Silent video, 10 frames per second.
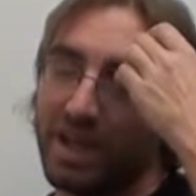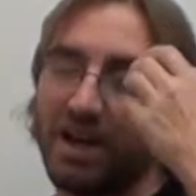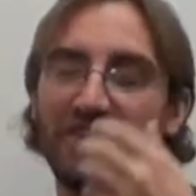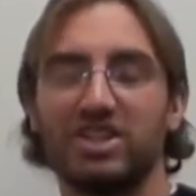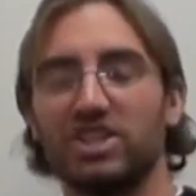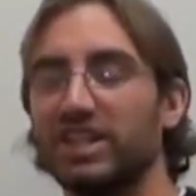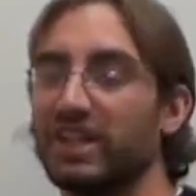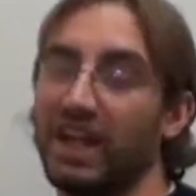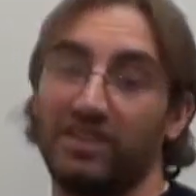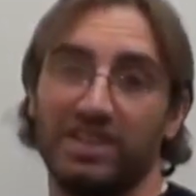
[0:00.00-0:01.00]
Eventually you're
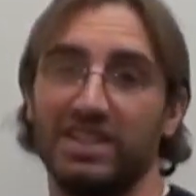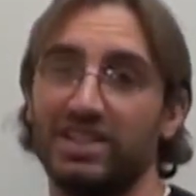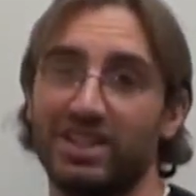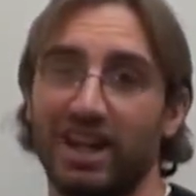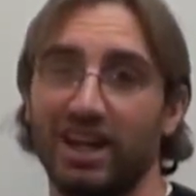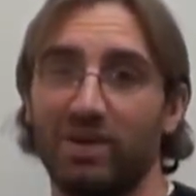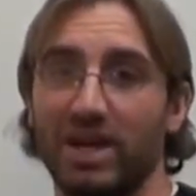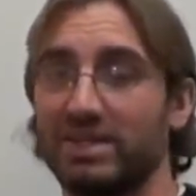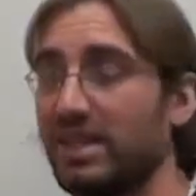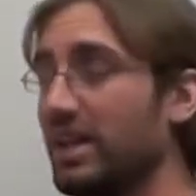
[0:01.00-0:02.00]
going to have to teach it
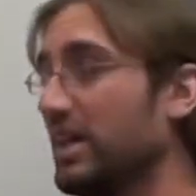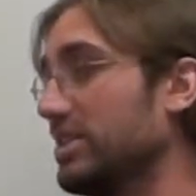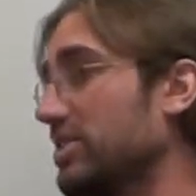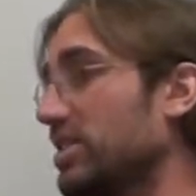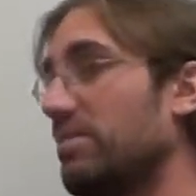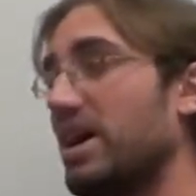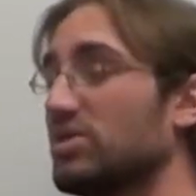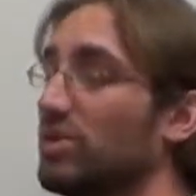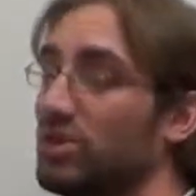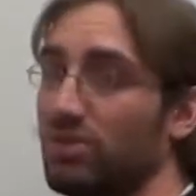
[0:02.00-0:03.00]
anyways, so you might
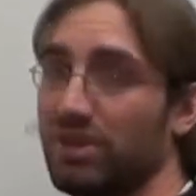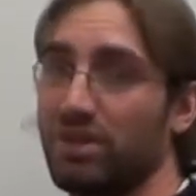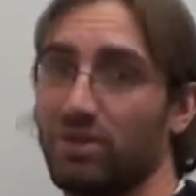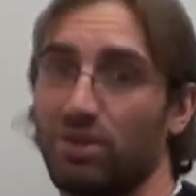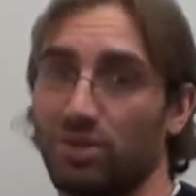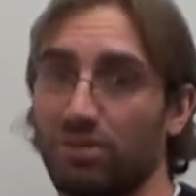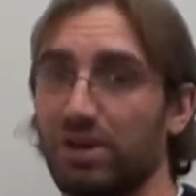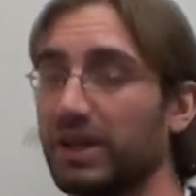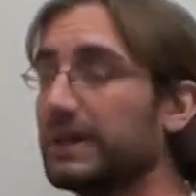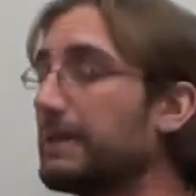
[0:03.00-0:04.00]
as well do it through grouping.